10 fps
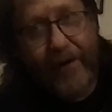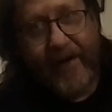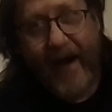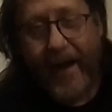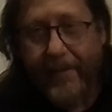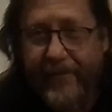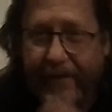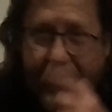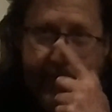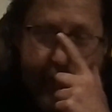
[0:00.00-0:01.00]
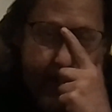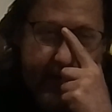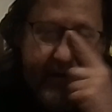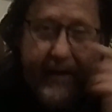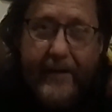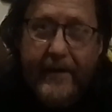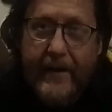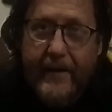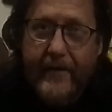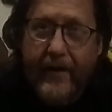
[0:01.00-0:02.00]
I've read three times and
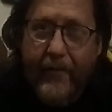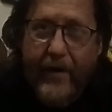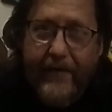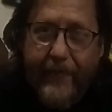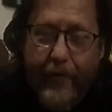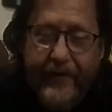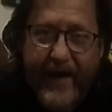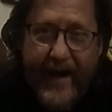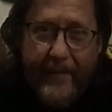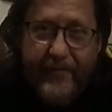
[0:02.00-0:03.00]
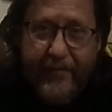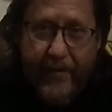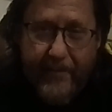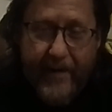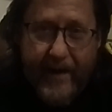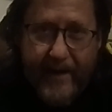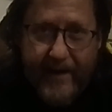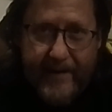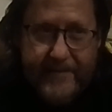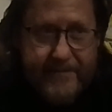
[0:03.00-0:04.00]
probably going to read four times
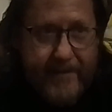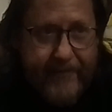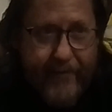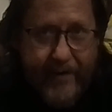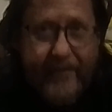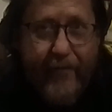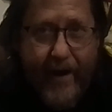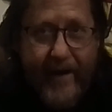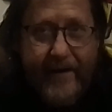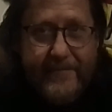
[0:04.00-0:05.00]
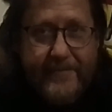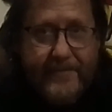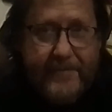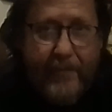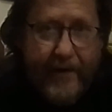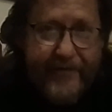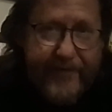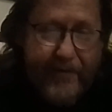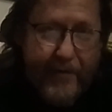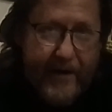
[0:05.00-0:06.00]
with uh, friend Greg.
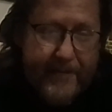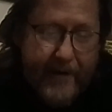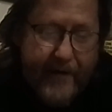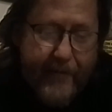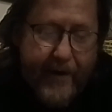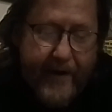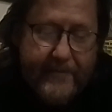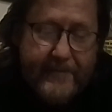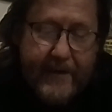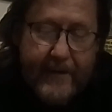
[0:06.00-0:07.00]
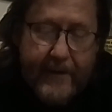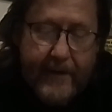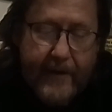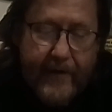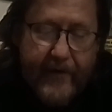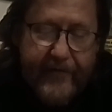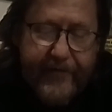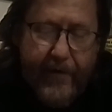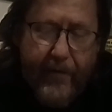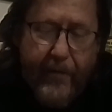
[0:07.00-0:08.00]
Wants to uh, buddy read it.
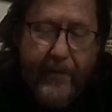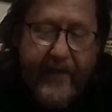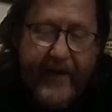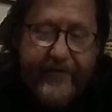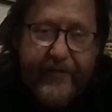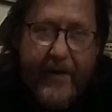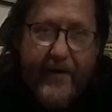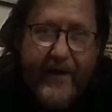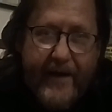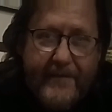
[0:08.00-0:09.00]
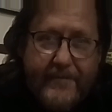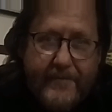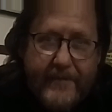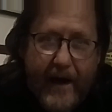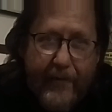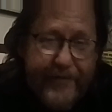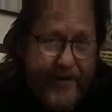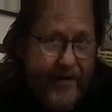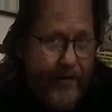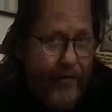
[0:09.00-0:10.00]
So that's about it.
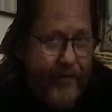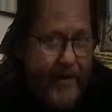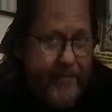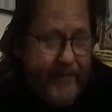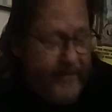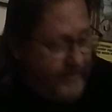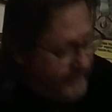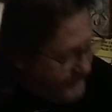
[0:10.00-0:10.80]
I was going to hold